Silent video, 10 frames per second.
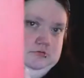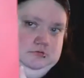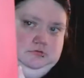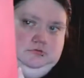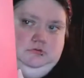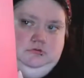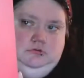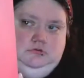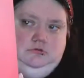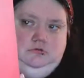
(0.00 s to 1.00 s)

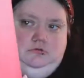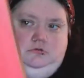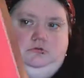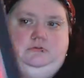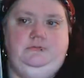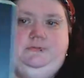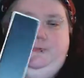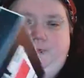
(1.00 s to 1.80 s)
Nothing is said.